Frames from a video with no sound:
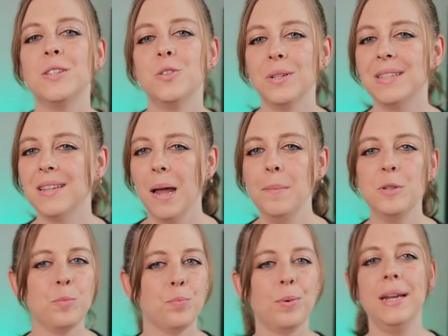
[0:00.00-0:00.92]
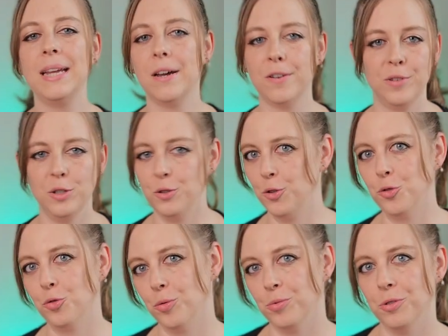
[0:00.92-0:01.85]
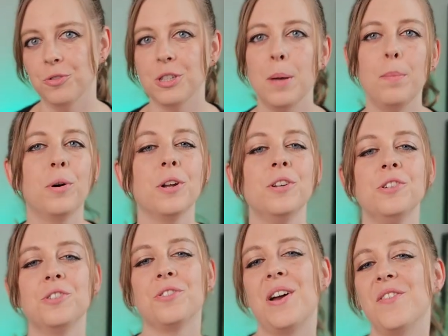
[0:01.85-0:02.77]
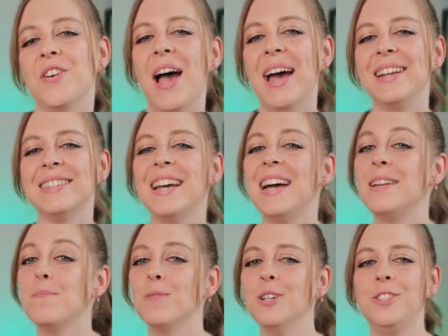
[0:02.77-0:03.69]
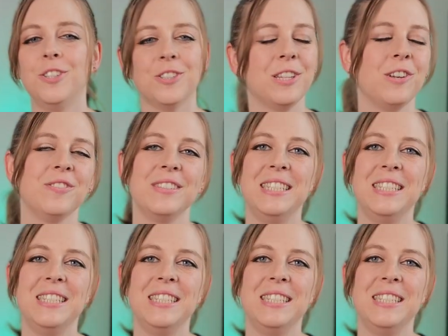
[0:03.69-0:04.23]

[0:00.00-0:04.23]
So it's time to break out of your usual routes, put on your travel hat, and immerse yourself